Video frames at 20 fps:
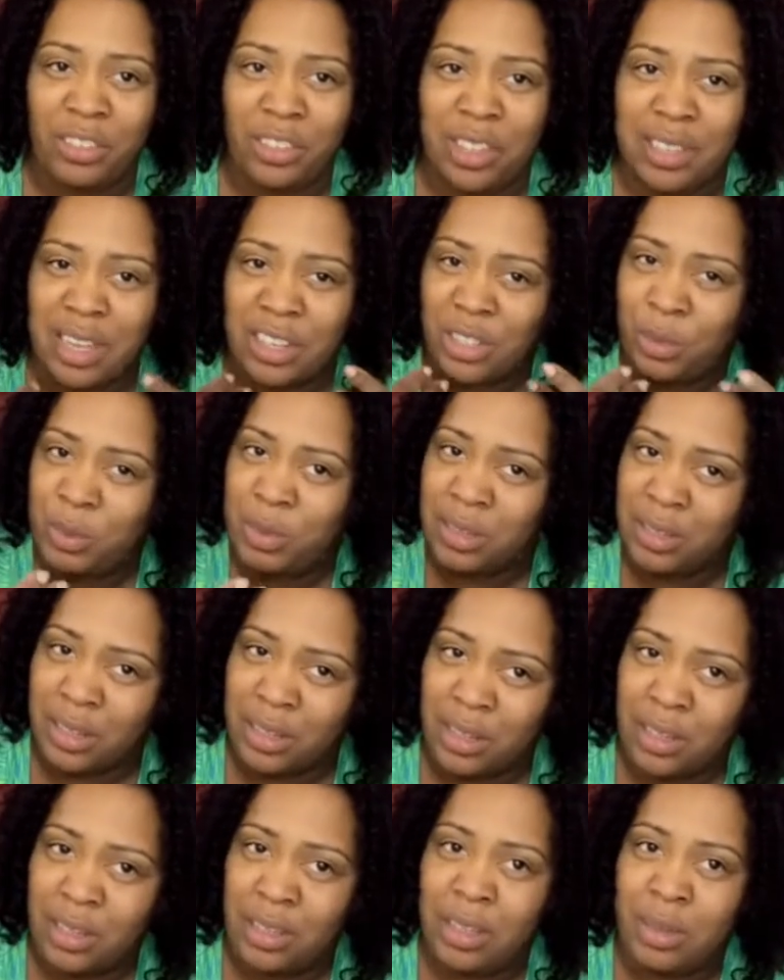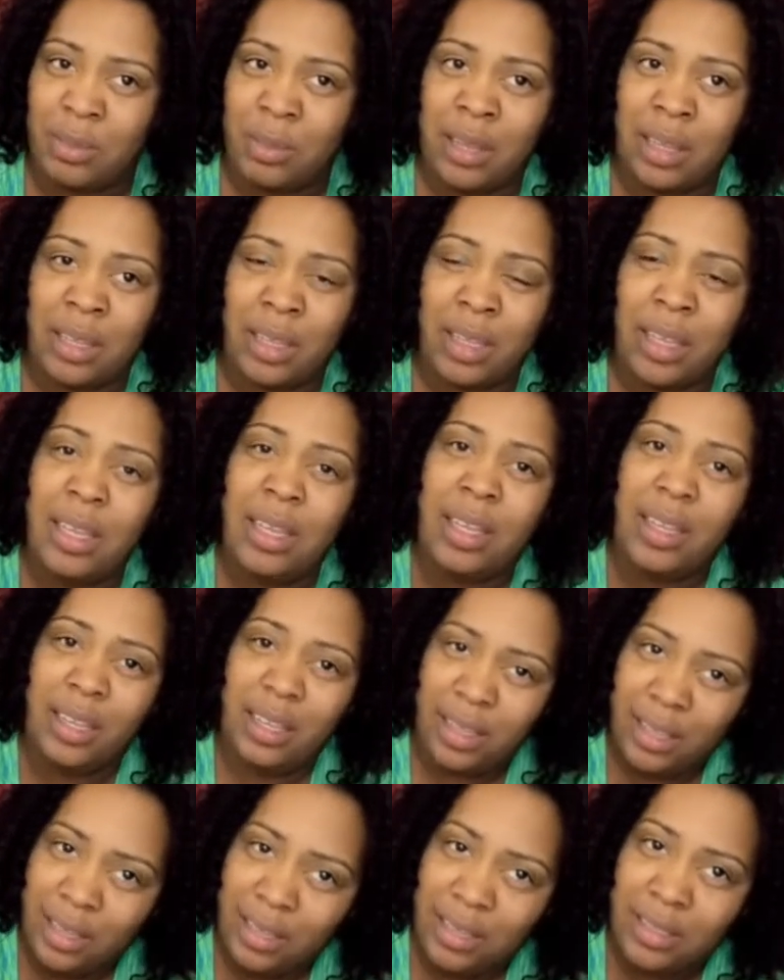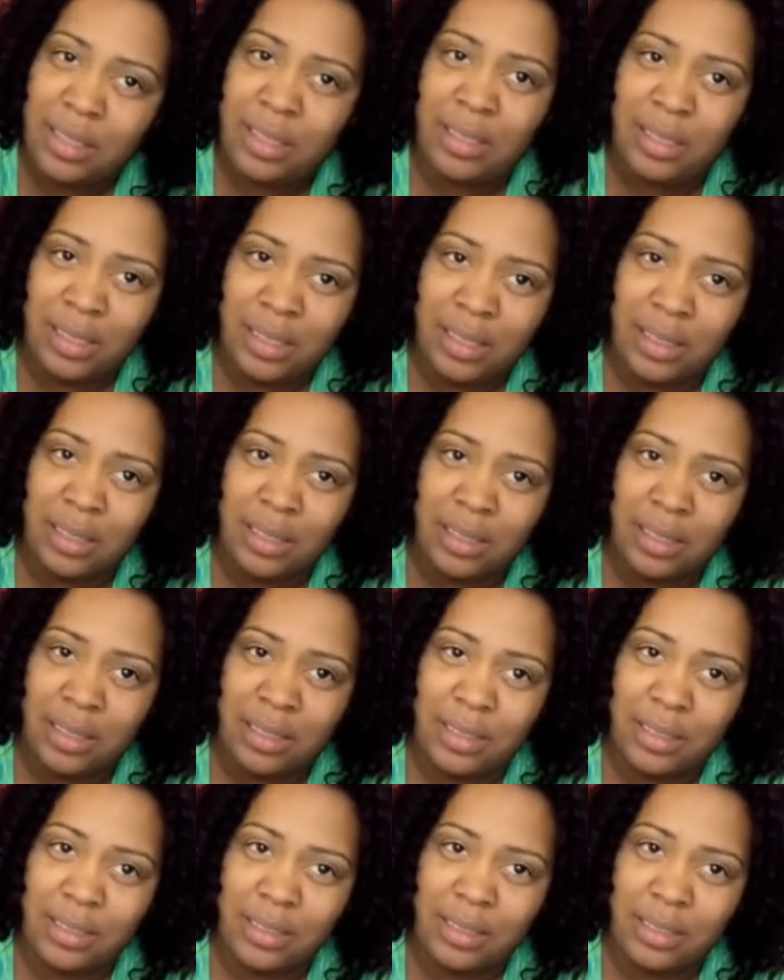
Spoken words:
That's how she was looking at him, like, is this his son?